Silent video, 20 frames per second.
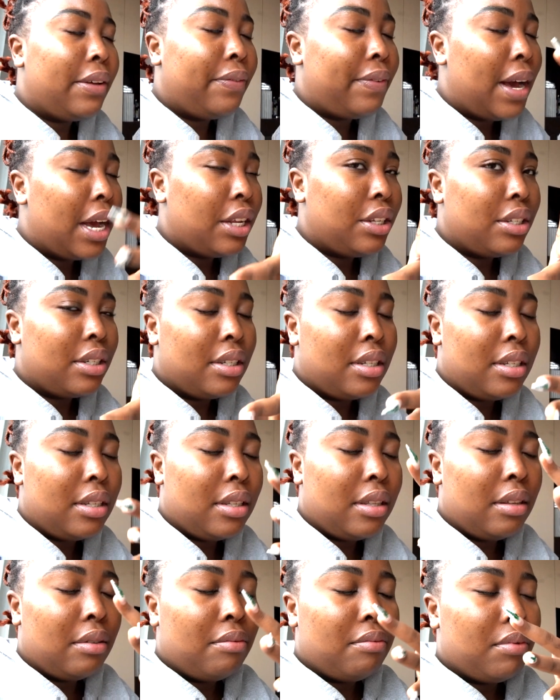if I just,
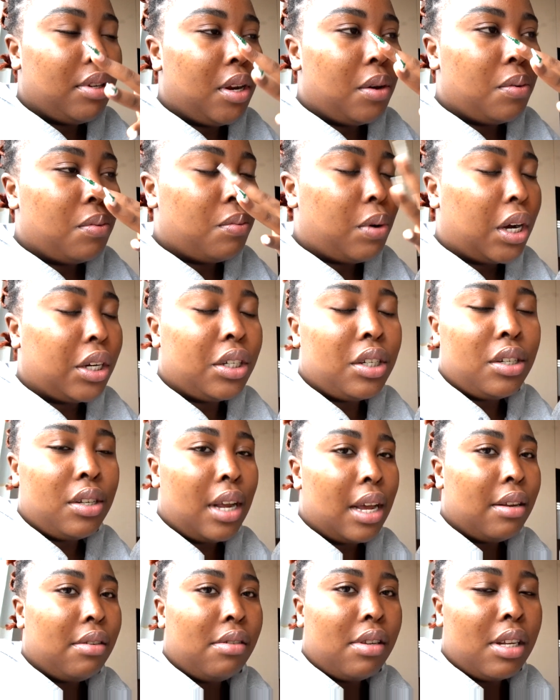you know, washed
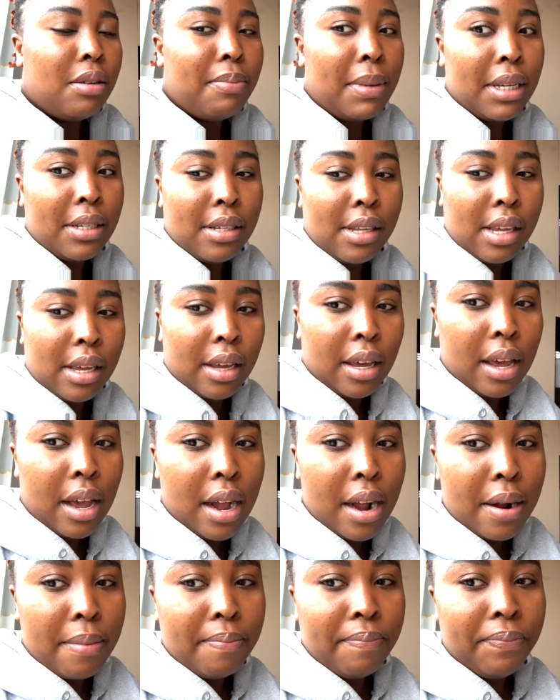and did my
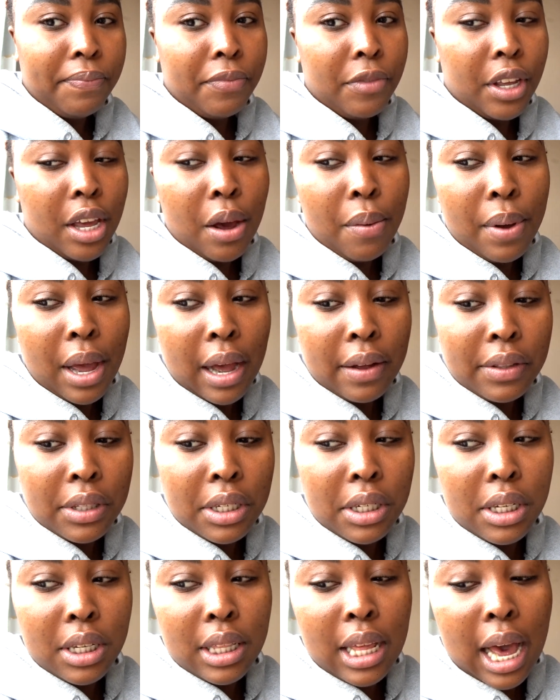skincare. Okay, we have
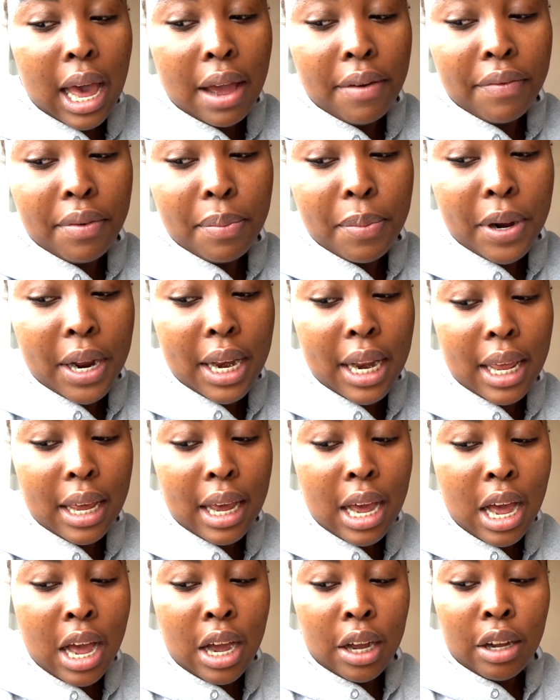to do that every
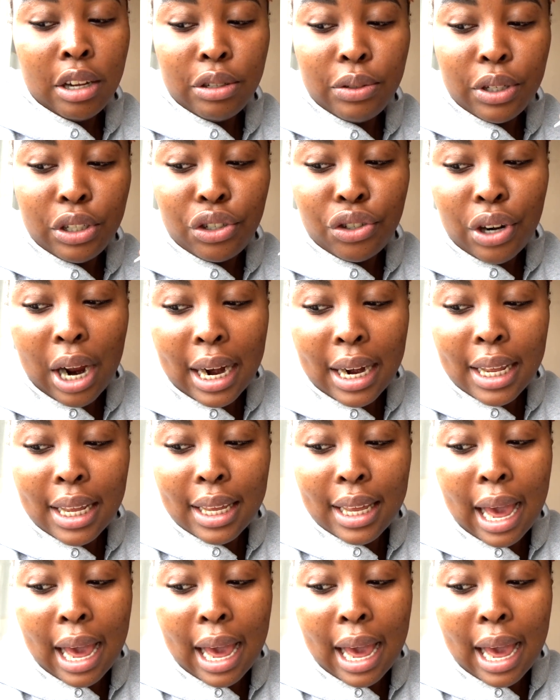morning, because we're trying to